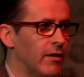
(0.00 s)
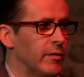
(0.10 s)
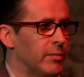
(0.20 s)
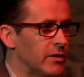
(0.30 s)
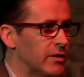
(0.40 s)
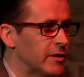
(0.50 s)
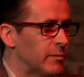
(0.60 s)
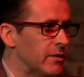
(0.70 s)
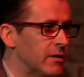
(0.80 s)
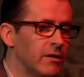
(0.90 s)
of the
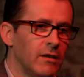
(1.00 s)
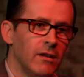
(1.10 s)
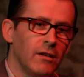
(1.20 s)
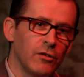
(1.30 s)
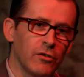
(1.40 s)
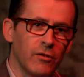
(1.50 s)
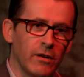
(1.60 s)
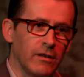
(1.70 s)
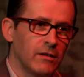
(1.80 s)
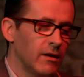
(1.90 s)
participant
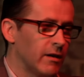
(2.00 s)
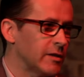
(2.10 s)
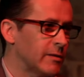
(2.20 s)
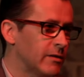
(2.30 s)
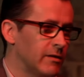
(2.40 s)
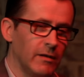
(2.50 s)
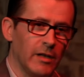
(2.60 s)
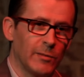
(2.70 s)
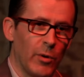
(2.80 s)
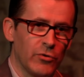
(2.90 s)
during
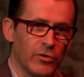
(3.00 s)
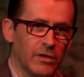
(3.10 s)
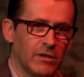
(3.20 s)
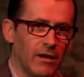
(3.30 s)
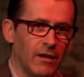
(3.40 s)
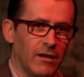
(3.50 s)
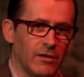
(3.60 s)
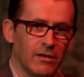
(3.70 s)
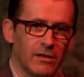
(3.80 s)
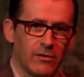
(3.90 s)
exposure to
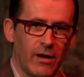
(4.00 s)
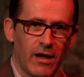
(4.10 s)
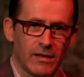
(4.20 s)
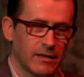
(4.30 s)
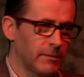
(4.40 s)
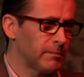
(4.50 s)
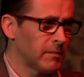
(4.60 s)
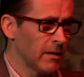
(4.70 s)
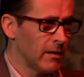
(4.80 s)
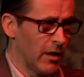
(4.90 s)
psychological stress.
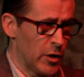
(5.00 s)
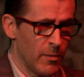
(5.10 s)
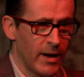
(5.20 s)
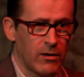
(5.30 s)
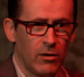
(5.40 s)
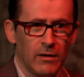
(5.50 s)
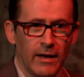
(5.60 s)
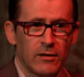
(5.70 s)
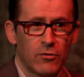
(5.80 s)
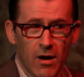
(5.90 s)
Now, you might call
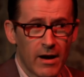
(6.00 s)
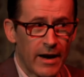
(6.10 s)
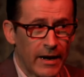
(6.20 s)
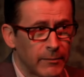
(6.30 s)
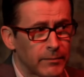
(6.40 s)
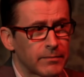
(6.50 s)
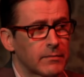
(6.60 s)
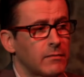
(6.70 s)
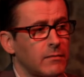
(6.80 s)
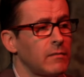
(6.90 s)
that crying,
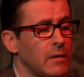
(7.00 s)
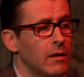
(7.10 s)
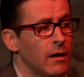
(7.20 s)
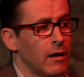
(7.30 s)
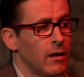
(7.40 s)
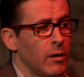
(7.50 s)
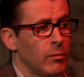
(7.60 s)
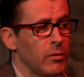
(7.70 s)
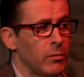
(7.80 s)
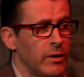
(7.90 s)

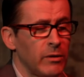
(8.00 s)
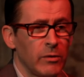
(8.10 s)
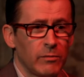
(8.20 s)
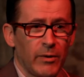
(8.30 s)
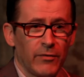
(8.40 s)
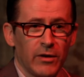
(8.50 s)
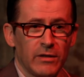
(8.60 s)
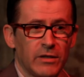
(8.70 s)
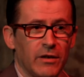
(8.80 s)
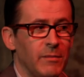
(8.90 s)
but we prefer
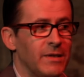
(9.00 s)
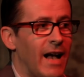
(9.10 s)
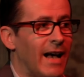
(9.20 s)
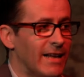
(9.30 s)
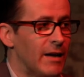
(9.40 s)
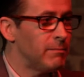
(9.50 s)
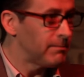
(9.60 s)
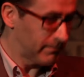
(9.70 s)
the term data.